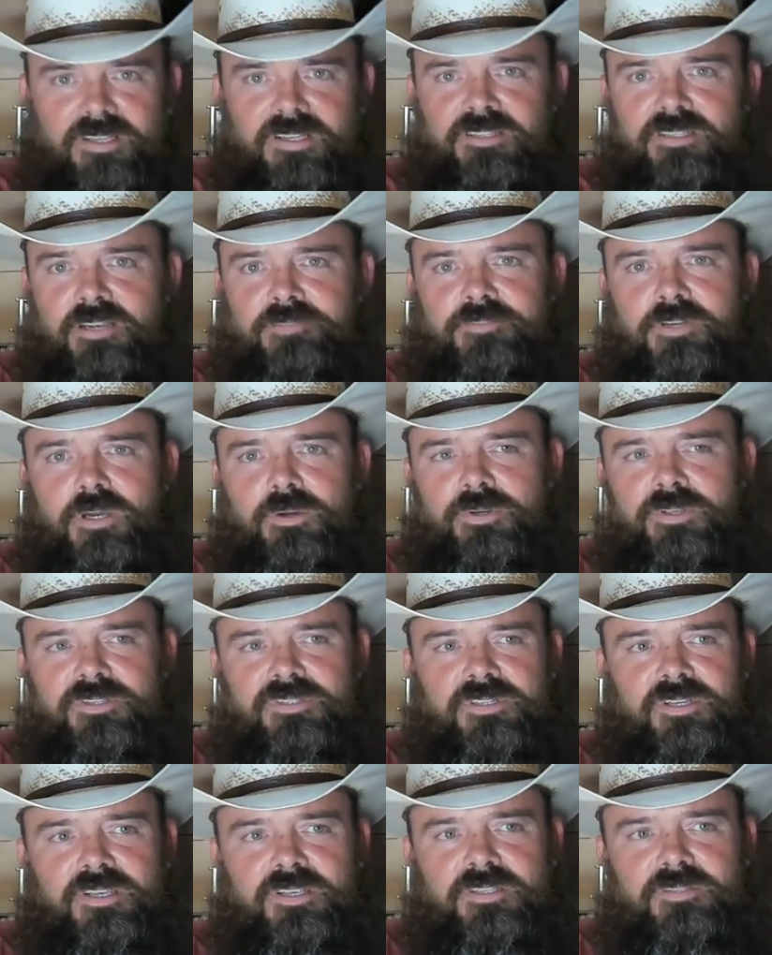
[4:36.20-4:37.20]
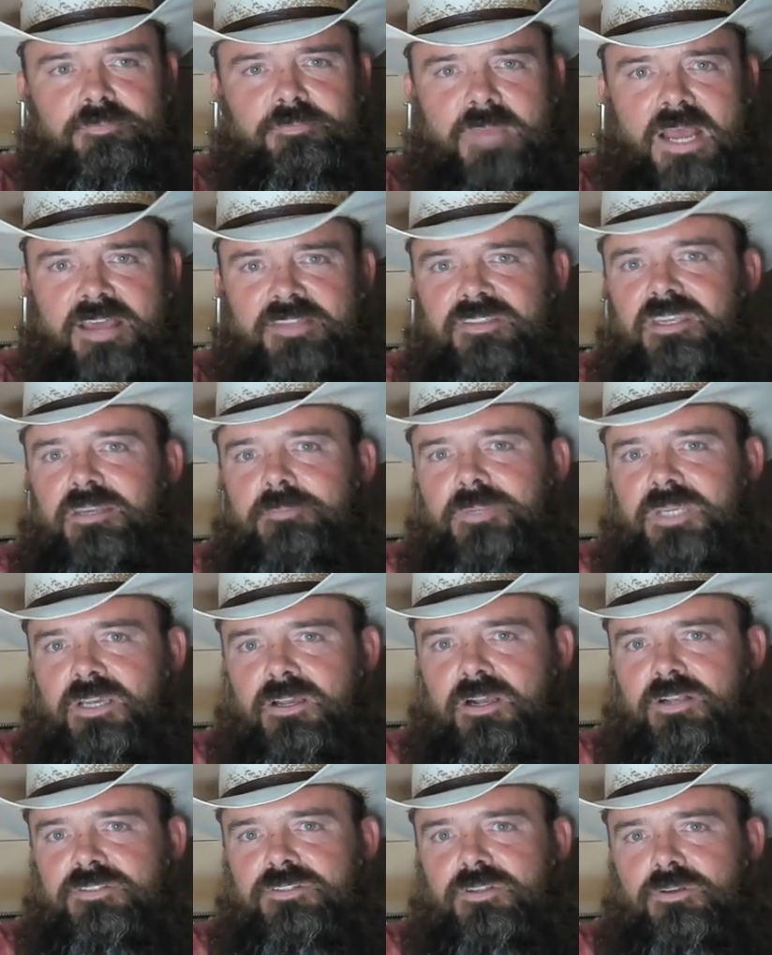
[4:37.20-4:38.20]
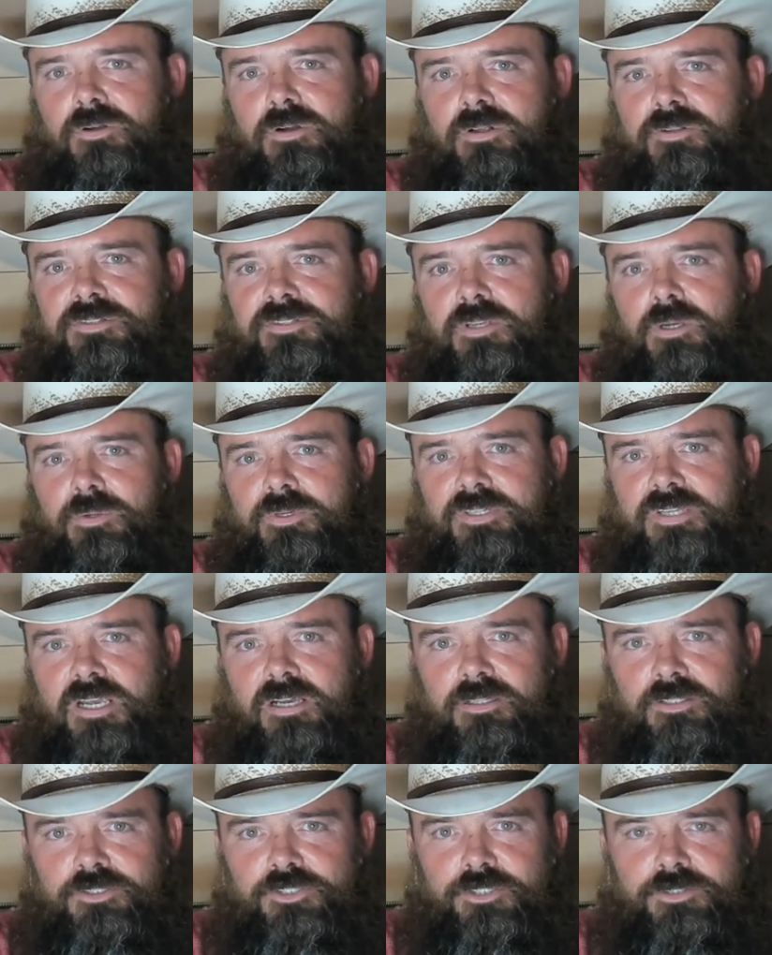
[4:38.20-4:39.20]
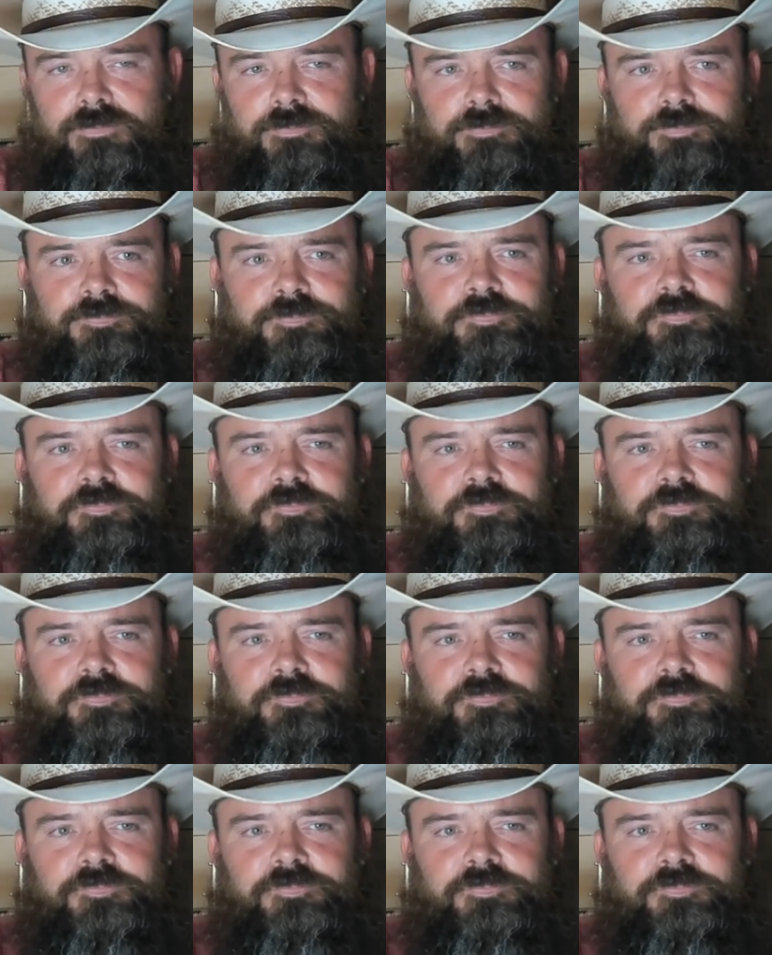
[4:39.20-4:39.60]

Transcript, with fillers: things I've noticed is I think because they're all so intelligent,